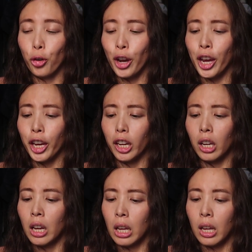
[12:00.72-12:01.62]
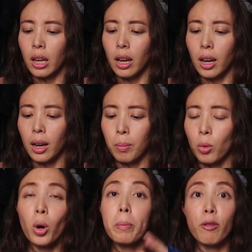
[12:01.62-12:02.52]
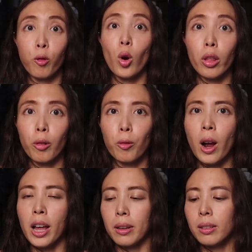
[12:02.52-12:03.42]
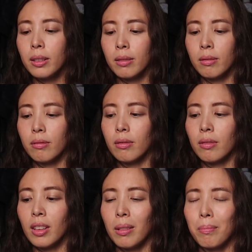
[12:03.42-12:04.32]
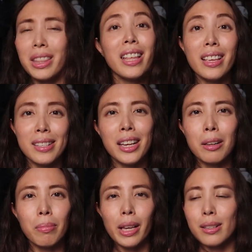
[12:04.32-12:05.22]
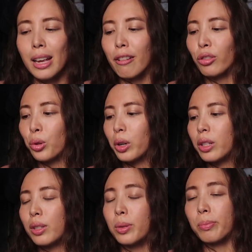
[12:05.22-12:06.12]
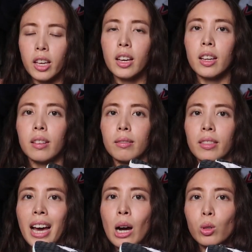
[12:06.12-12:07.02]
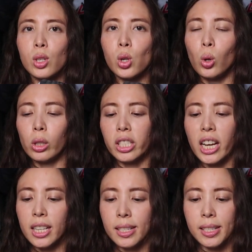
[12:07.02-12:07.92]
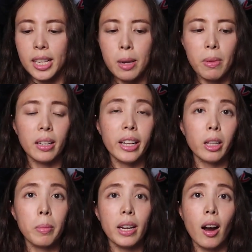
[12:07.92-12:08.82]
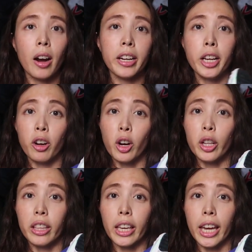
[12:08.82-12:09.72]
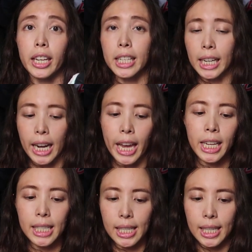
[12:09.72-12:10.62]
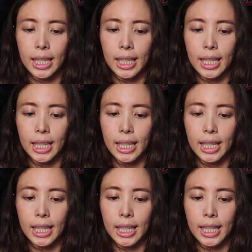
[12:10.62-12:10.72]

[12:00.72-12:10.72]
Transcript: during um, or before the run, but then they stayed in place afterwards. The, the outsole does seem a little bit hardier on the K D Light,